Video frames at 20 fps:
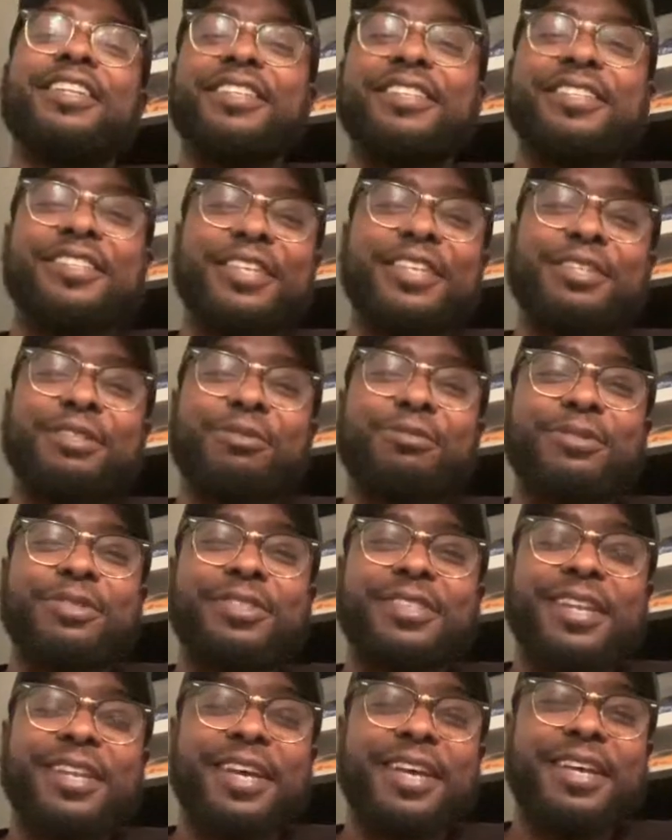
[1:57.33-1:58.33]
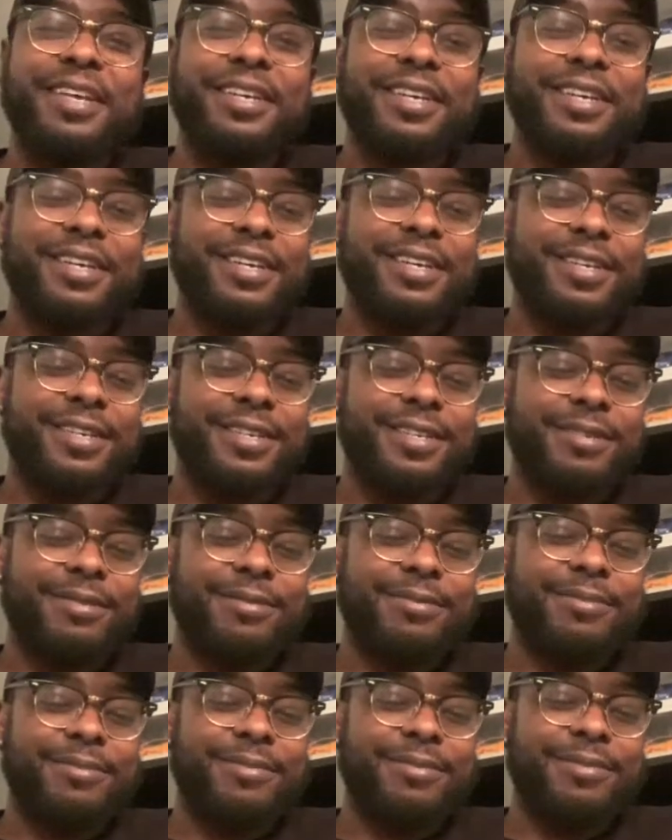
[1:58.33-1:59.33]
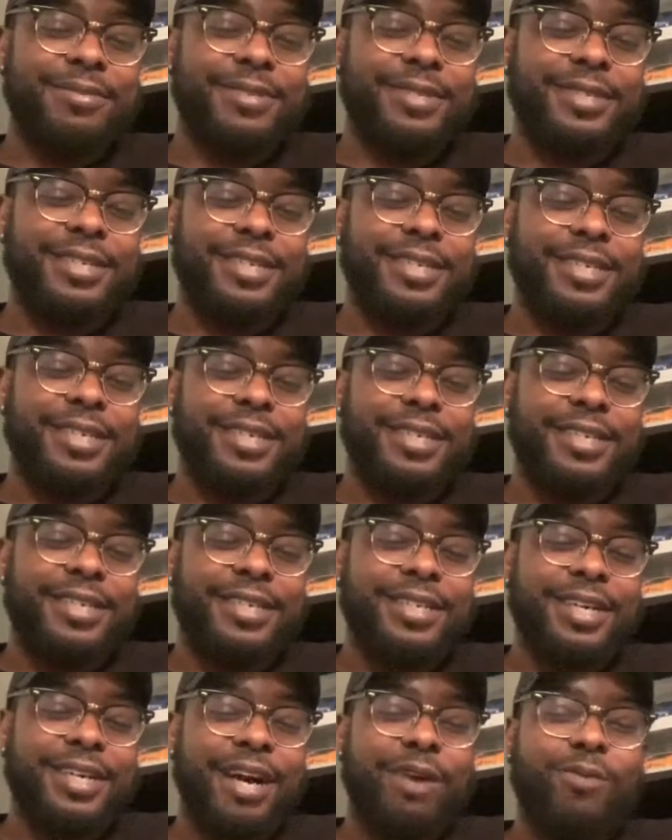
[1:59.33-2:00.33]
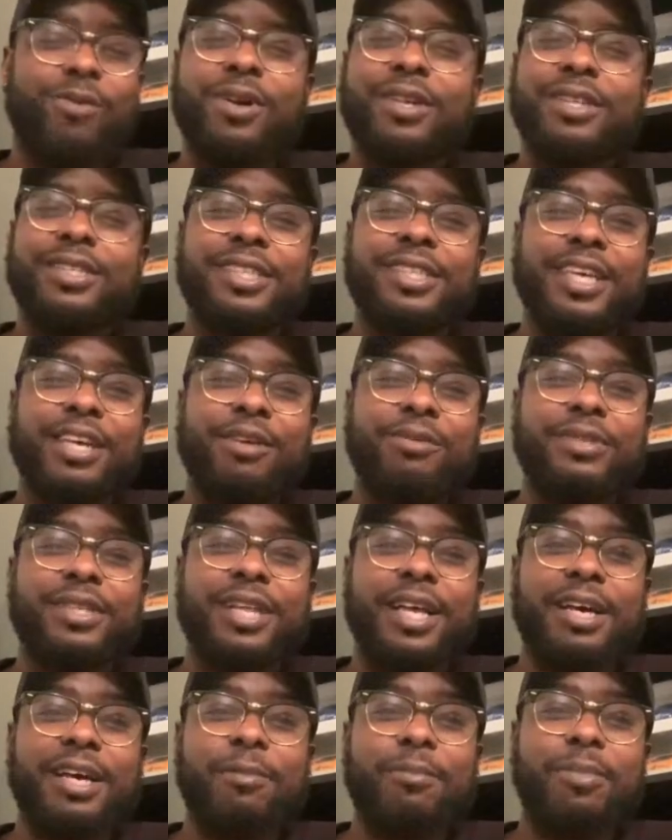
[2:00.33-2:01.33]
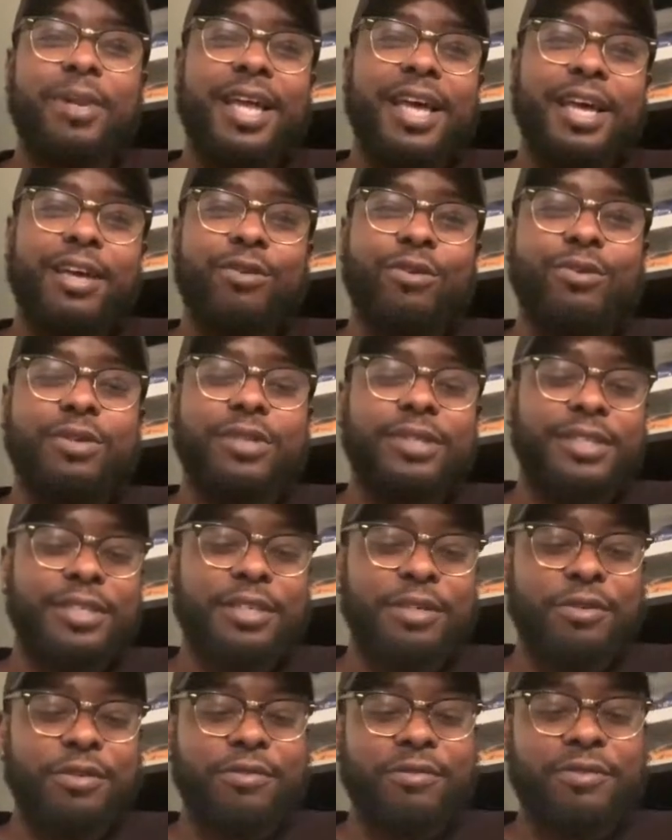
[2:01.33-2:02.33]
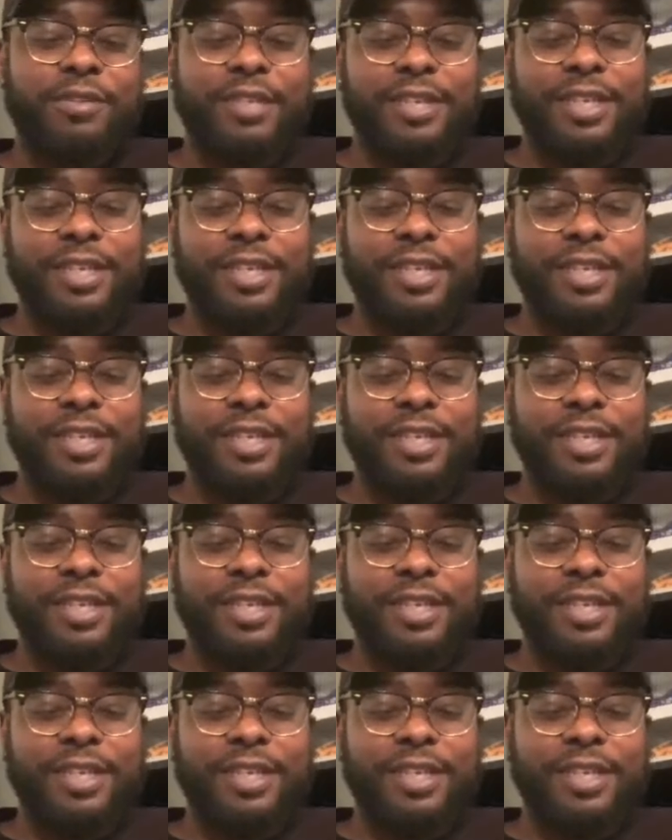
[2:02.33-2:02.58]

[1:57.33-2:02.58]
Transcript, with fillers: the stitching was like um, I want to say it was like a black or a silver,